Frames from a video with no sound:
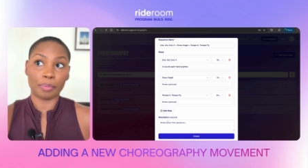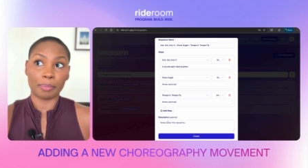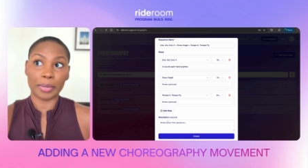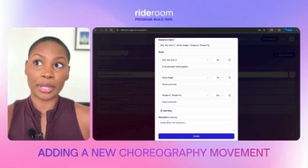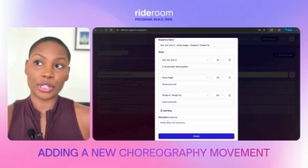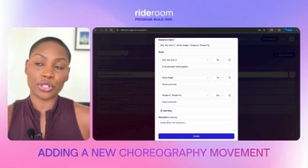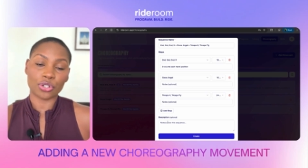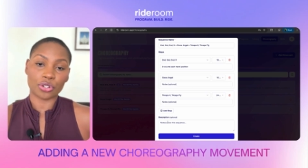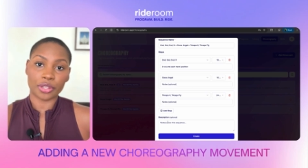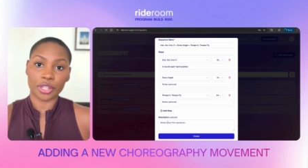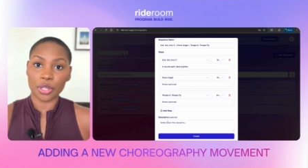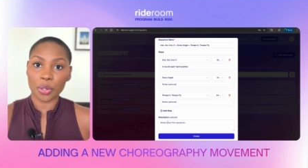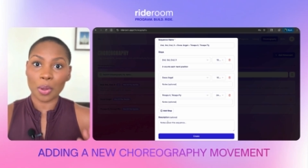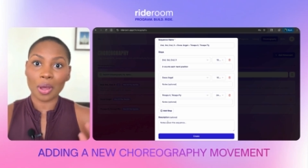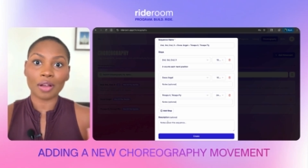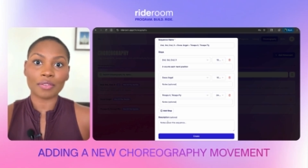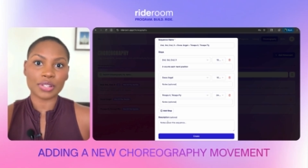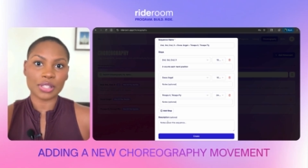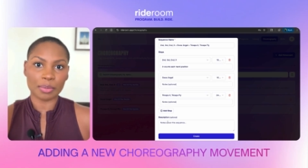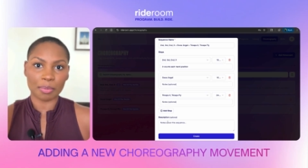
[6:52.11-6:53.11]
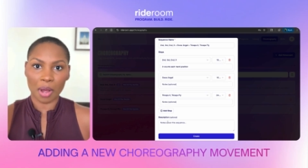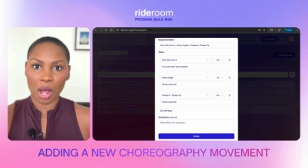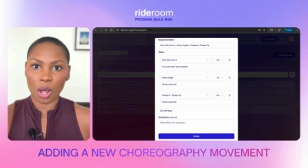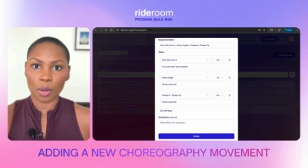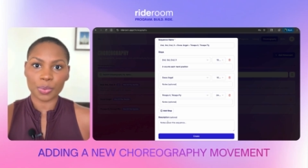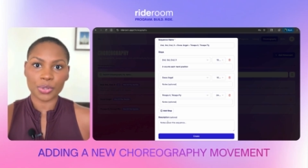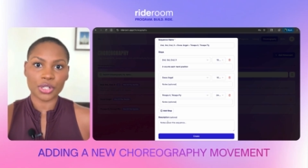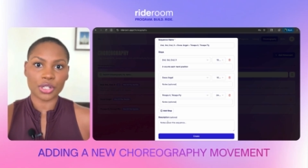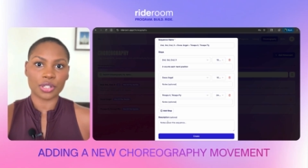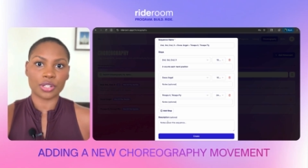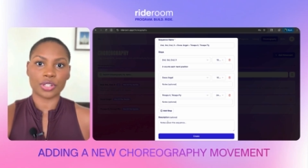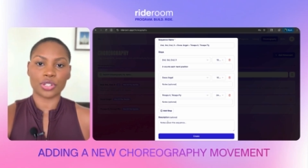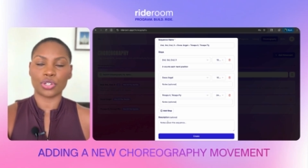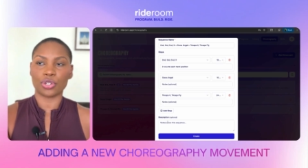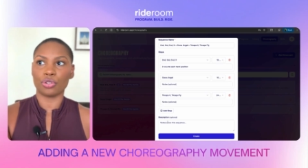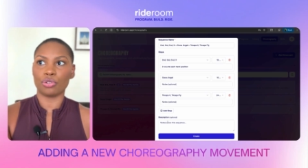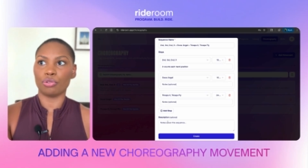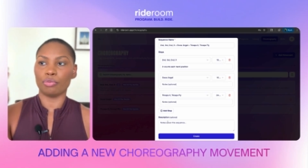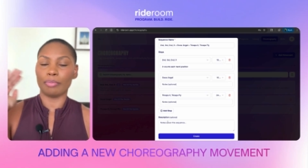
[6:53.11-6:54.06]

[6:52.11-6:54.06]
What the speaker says: make sure that you have some options to